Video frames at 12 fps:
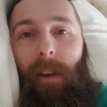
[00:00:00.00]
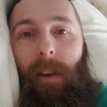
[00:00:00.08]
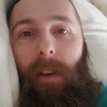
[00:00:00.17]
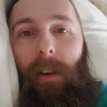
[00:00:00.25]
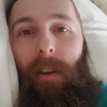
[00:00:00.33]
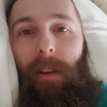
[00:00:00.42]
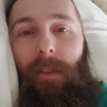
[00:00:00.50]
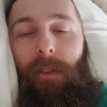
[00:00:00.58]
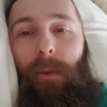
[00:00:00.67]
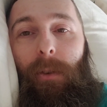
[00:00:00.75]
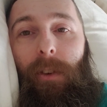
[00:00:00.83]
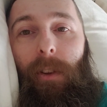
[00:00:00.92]
and
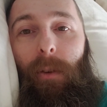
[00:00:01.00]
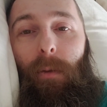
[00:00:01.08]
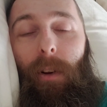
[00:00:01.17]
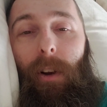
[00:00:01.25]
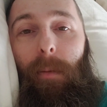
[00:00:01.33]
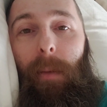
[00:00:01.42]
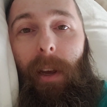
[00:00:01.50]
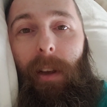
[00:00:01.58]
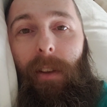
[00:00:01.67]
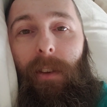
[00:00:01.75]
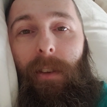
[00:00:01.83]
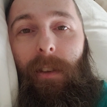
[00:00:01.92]
she was on the wrong
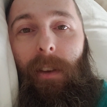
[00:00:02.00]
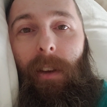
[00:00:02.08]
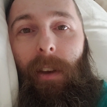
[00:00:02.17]
meds